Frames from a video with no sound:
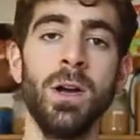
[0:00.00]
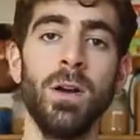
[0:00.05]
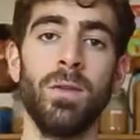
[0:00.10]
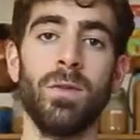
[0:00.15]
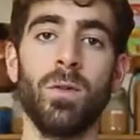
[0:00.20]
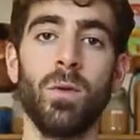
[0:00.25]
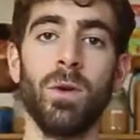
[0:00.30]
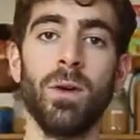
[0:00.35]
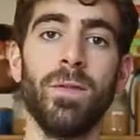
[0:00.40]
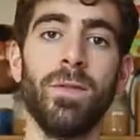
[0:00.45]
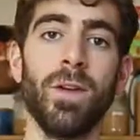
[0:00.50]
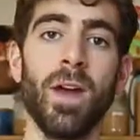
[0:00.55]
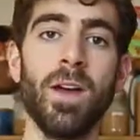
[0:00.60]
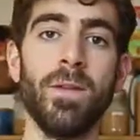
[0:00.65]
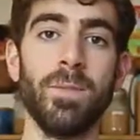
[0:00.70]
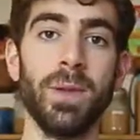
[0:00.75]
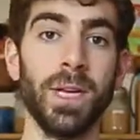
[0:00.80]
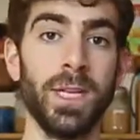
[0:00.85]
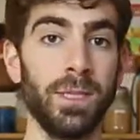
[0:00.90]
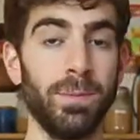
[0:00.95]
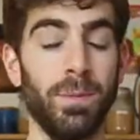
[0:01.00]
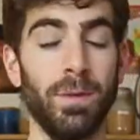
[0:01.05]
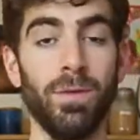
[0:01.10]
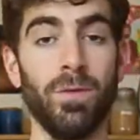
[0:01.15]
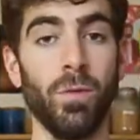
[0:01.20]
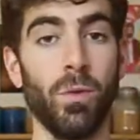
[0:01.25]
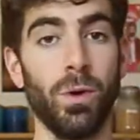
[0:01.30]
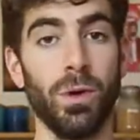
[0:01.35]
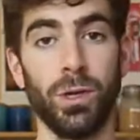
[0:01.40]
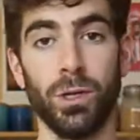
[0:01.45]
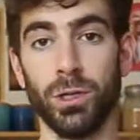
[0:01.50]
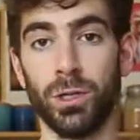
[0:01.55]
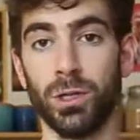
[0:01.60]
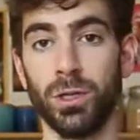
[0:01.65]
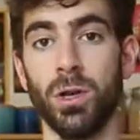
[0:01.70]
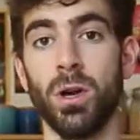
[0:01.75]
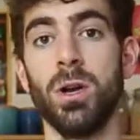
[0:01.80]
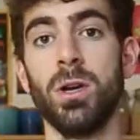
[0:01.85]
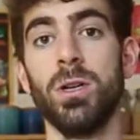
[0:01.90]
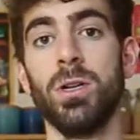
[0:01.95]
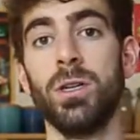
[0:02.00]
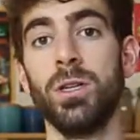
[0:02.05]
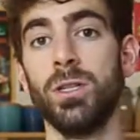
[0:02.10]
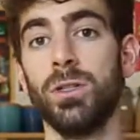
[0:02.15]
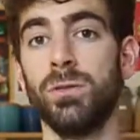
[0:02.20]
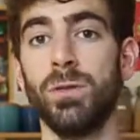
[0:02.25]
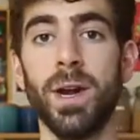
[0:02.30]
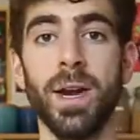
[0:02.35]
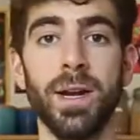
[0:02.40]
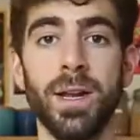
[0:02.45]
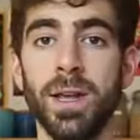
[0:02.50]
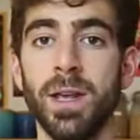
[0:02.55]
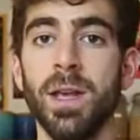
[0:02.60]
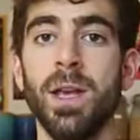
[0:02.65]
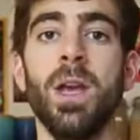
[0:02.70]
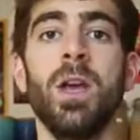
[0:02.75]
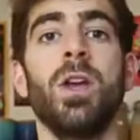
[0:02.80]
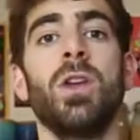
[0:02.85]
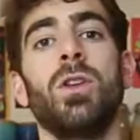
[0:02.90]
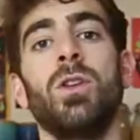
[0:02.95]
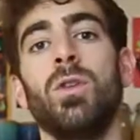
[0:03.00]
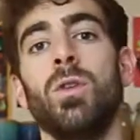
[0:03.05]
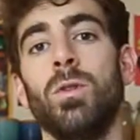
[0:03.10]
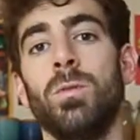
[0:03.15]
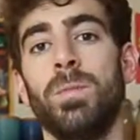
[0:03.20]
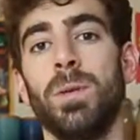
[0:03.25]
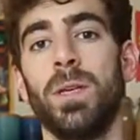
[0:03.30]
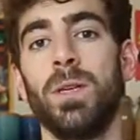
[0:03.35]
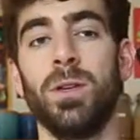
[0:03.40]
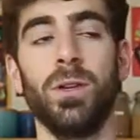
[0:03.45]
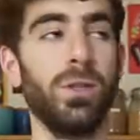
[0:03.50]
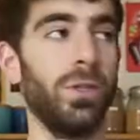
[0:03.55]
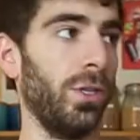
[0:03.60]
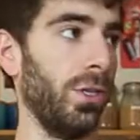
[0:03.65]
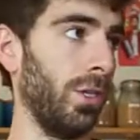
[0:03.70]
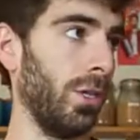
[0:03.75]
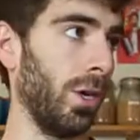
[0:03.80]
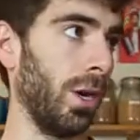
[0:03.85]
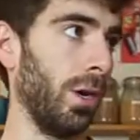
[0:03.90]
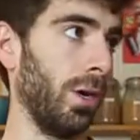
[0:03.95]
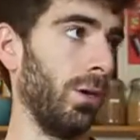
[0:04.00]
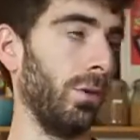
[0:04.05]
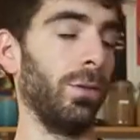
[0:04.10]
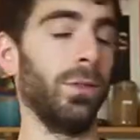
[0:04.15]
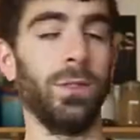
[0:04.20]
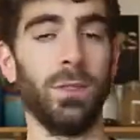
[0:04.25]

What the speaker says: 45 minutes before your starter is ready, you'll be good to go.